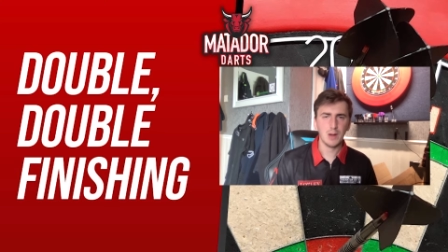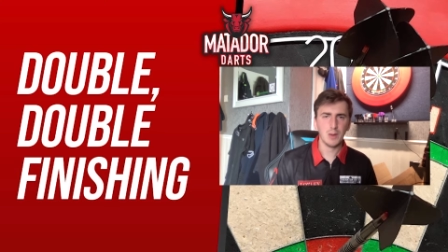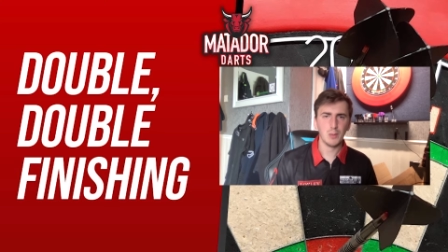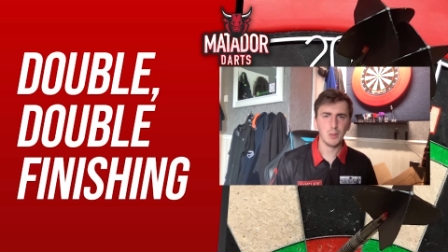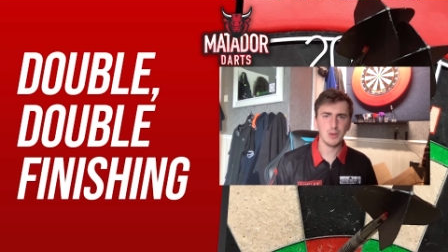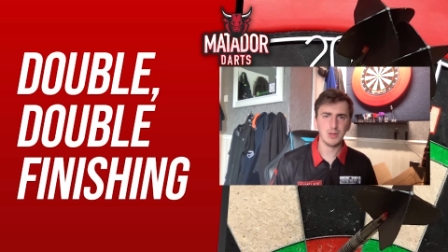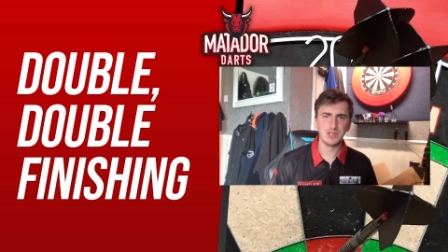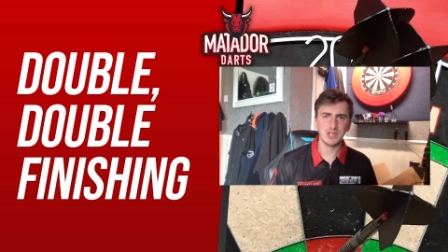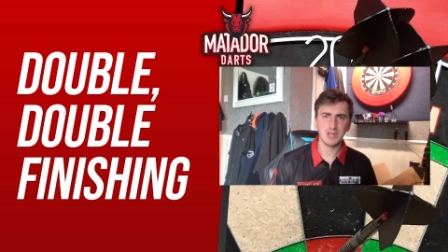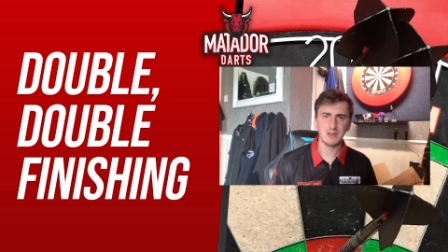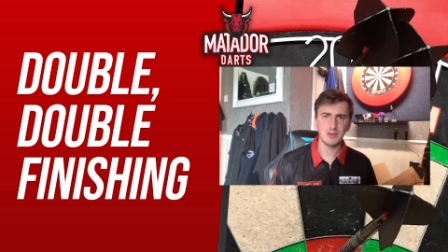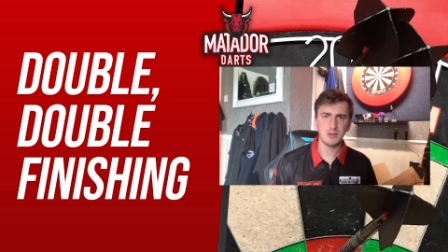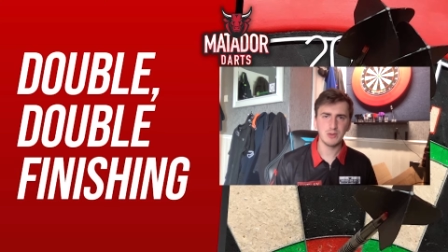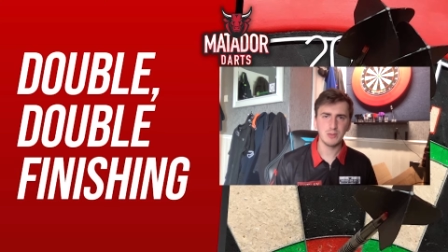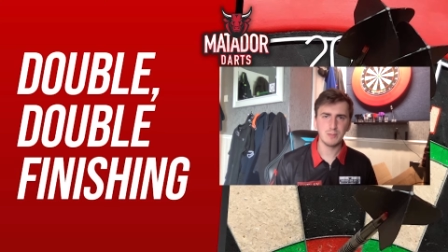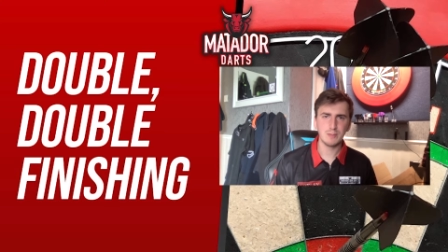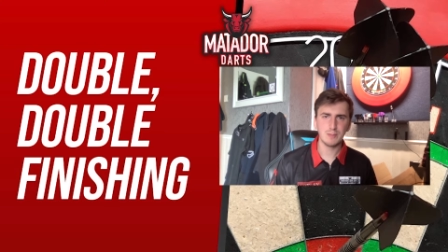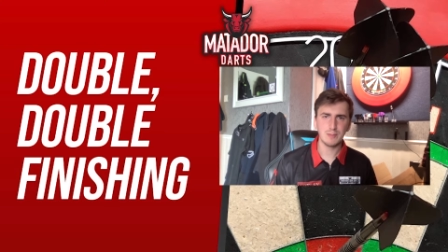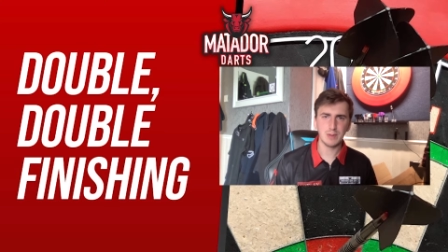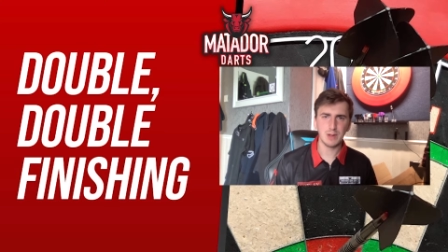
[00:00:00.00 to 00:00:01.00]
Whereas if
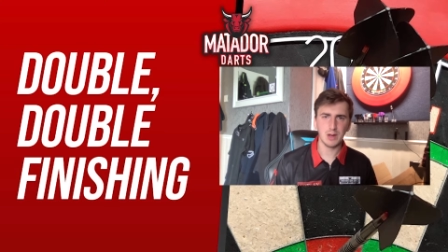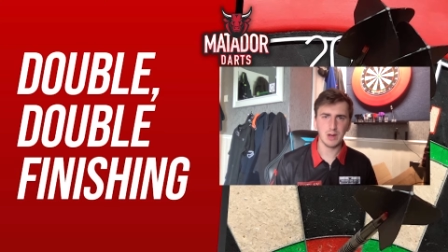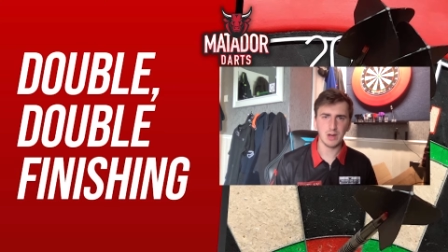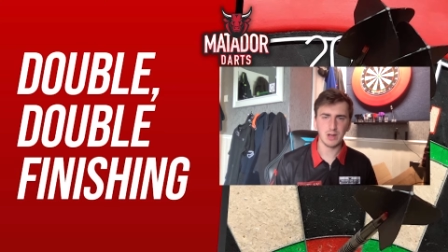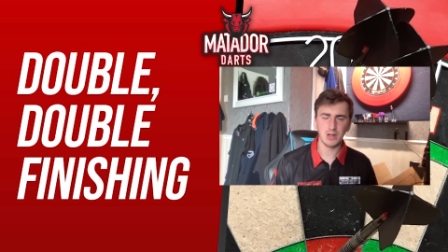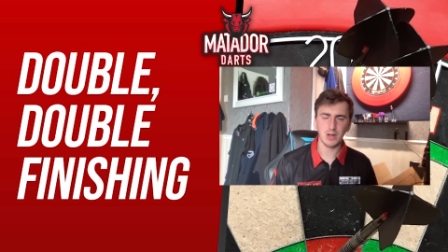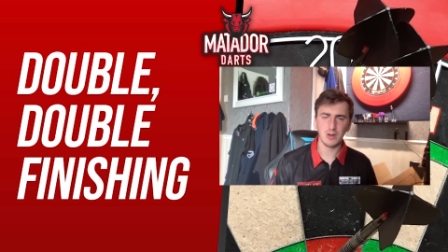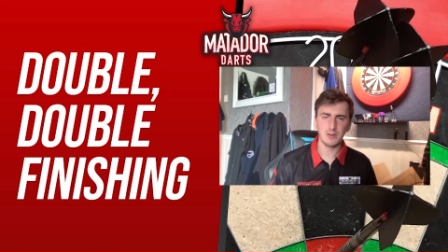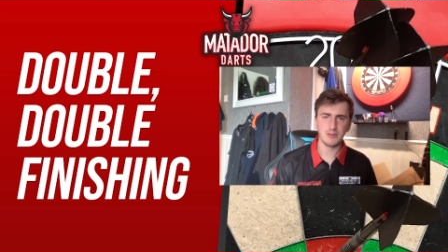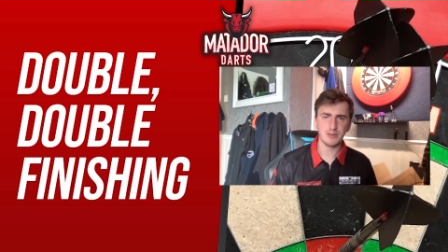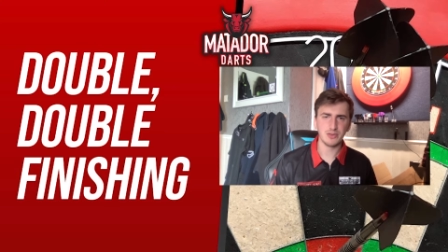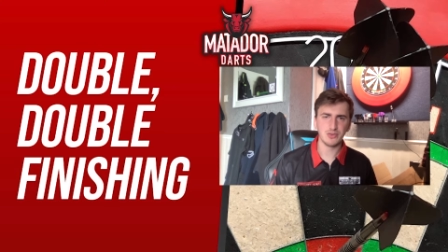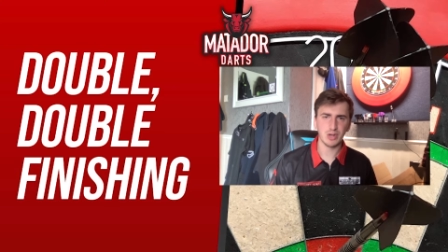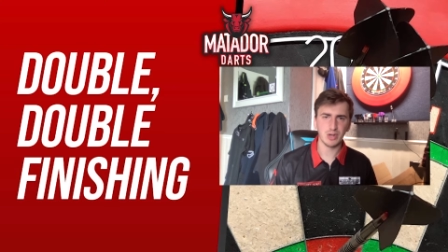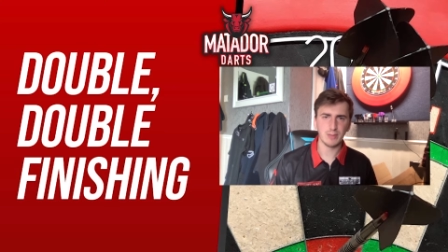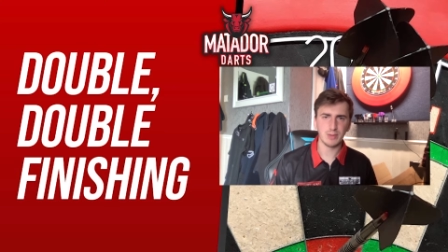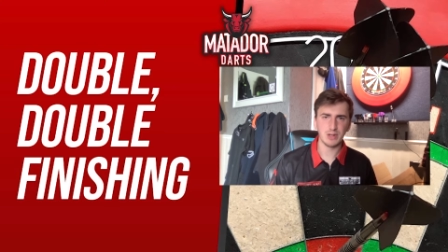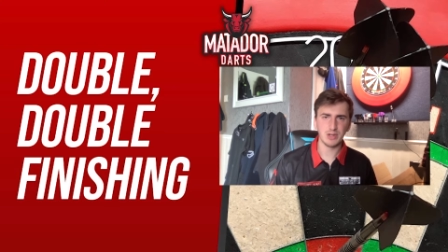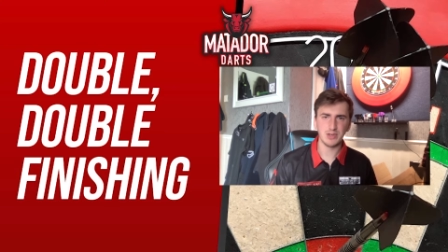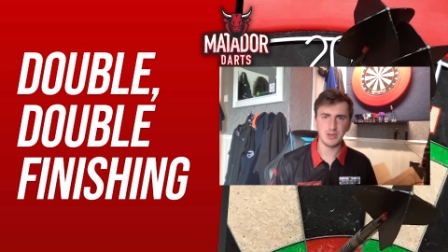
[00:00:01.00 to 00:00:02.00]
you go for the
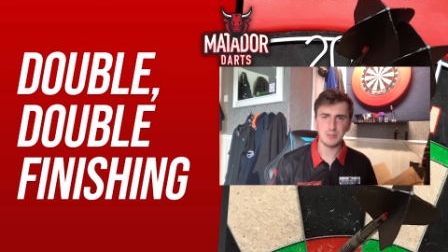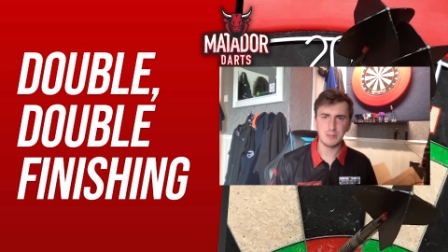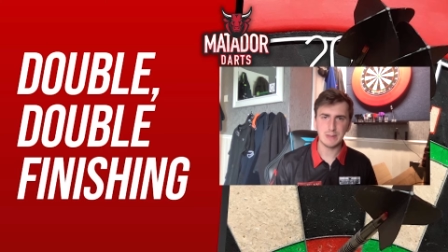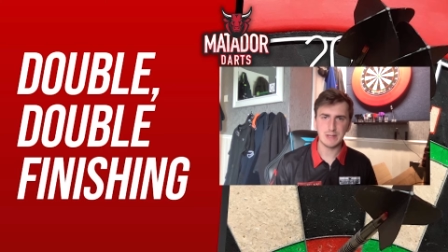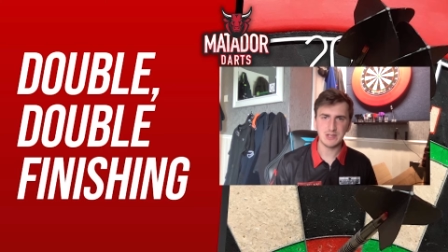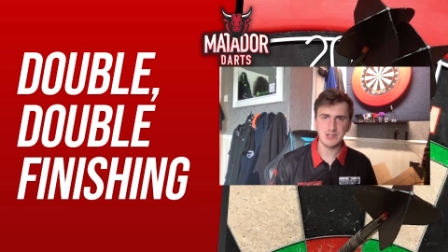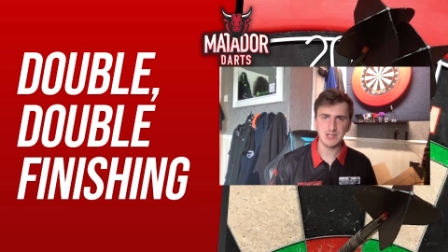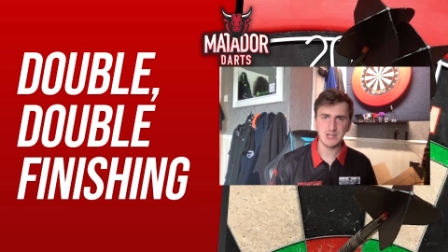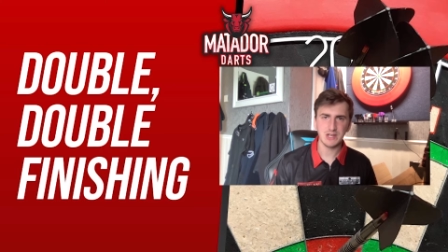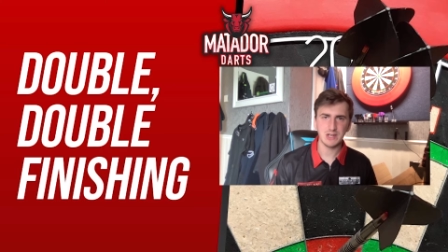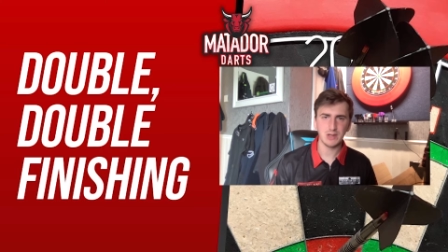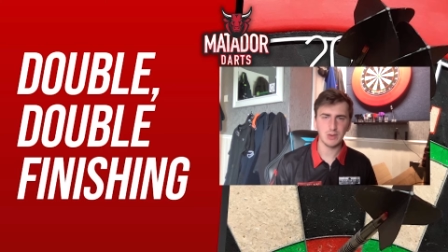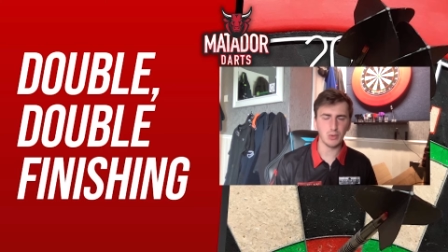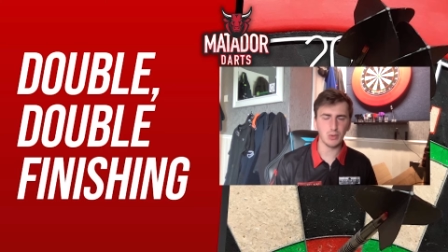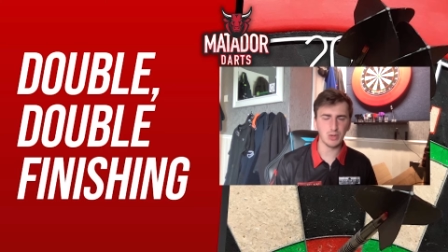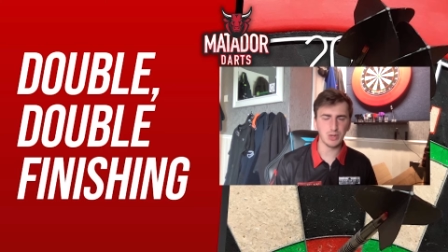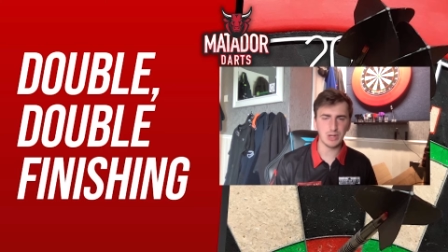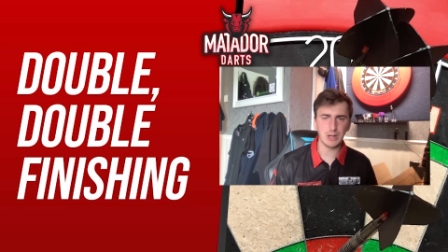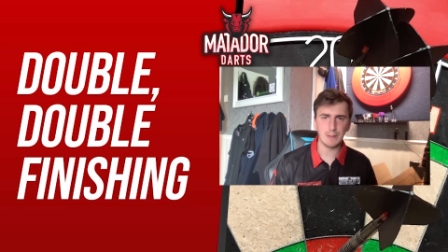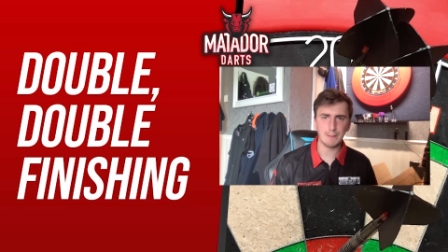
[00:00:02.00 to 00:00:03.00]
treble and you miss it,
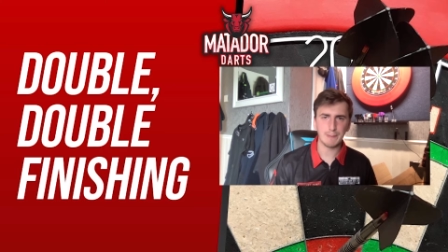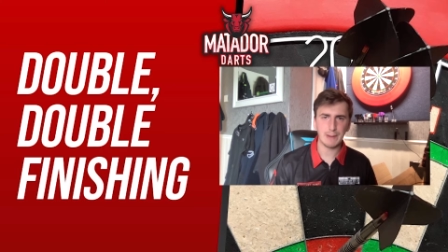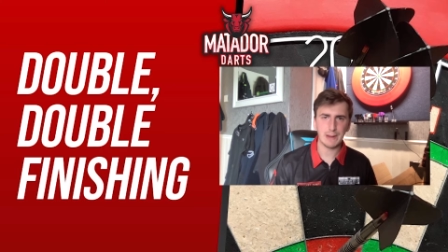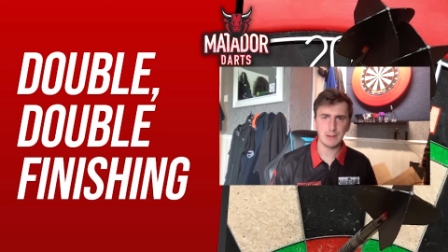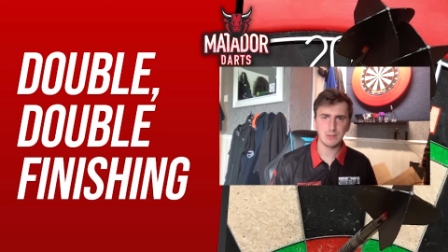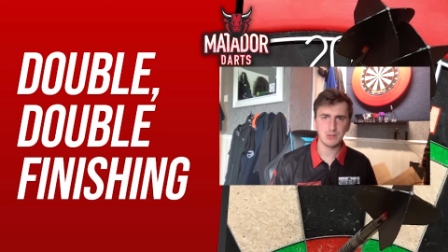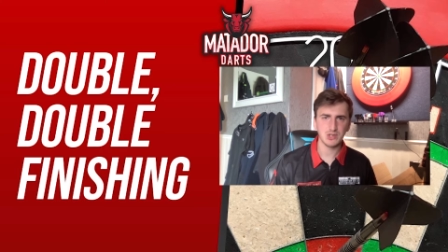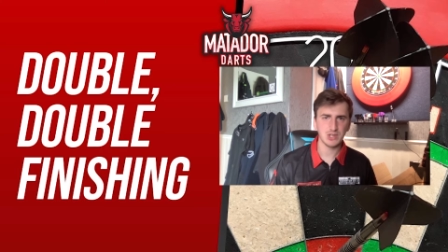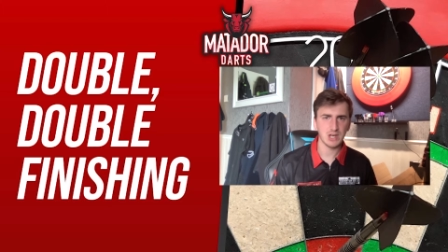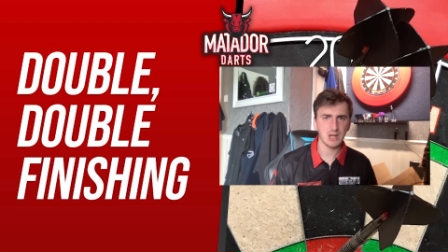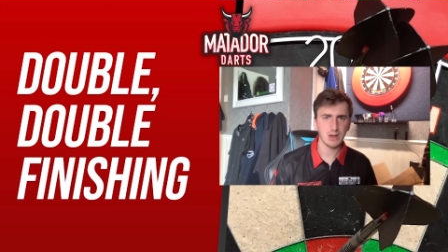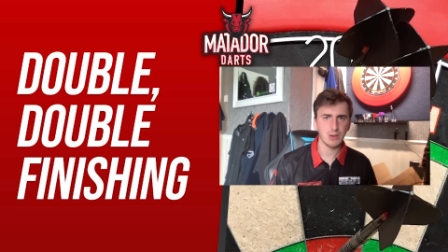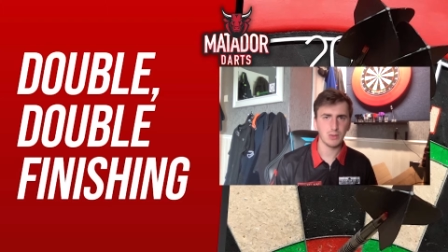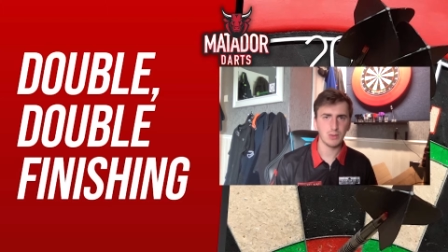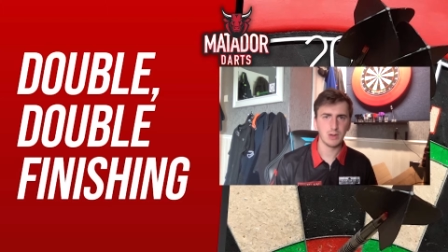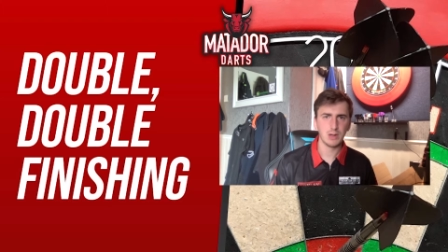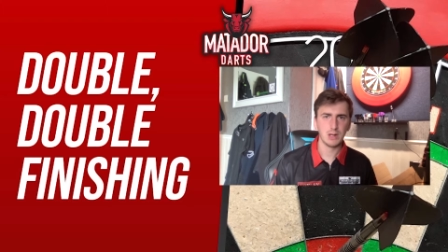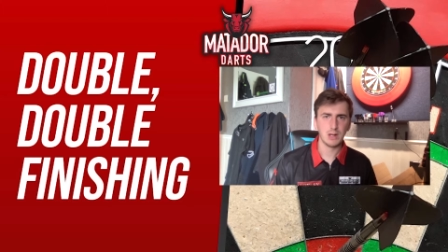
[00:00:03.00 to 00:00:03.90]
or you get a bounce out,